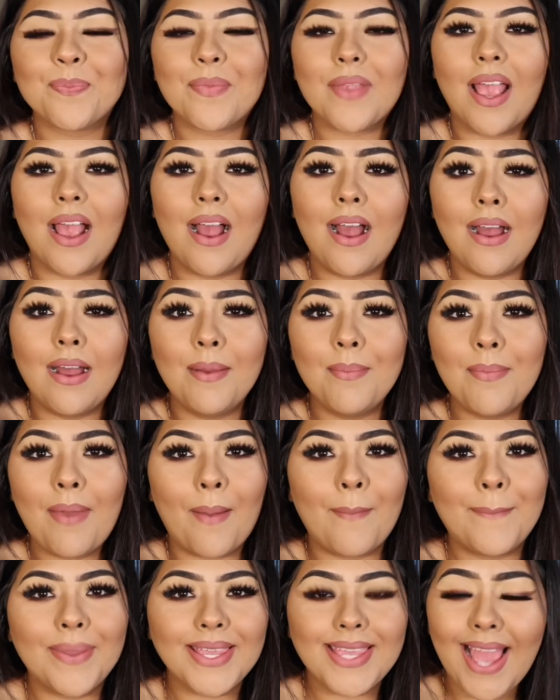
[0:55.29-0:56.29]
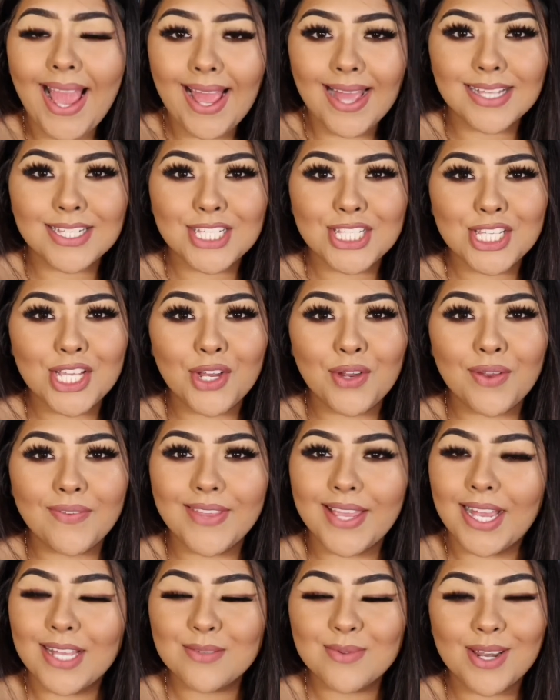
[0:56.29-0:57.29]
But yeah, so if
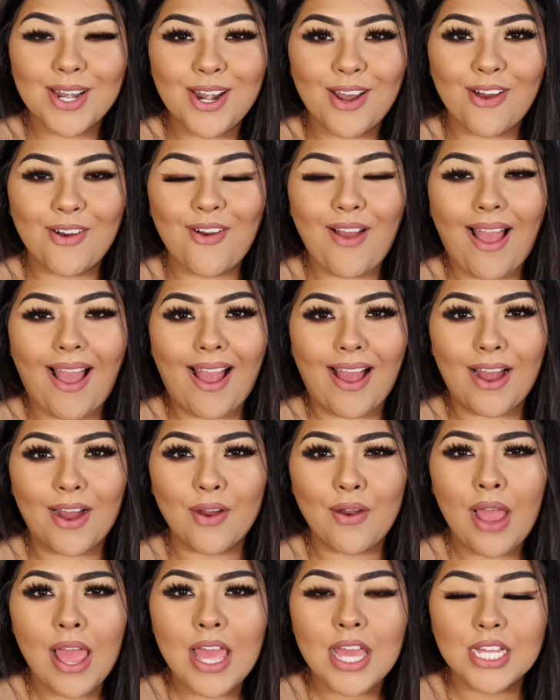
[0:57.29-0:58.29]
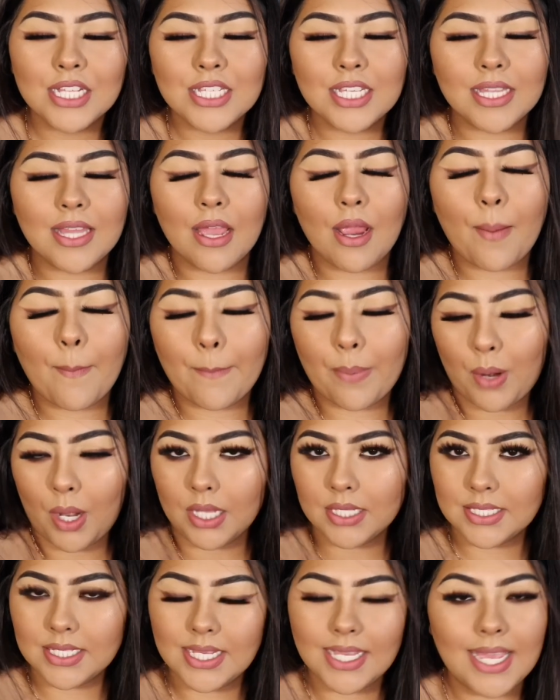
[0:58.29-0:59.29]
you guys want to know how to look
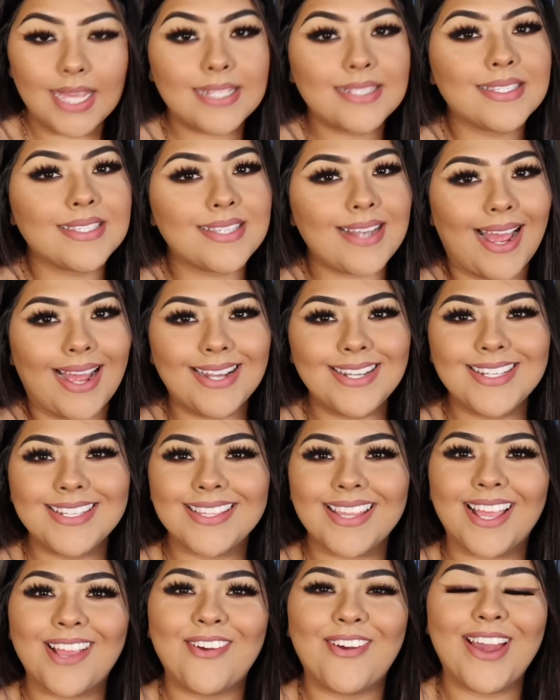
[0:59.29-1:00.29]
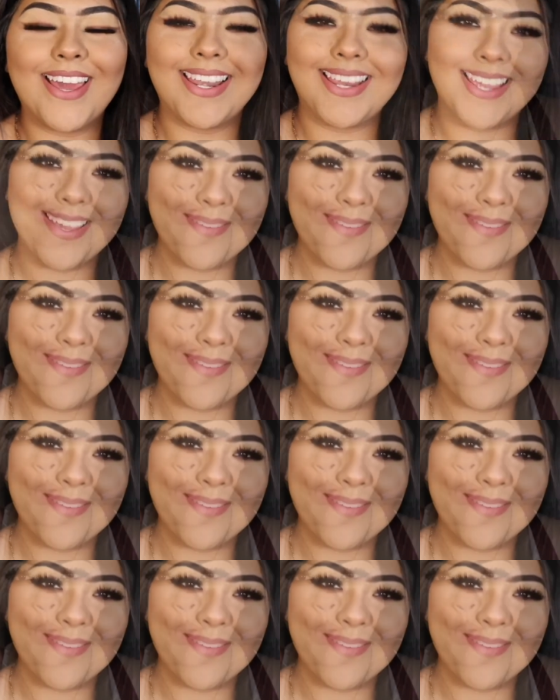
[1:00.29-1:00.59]
bronzy and snatched, then go ahead and keep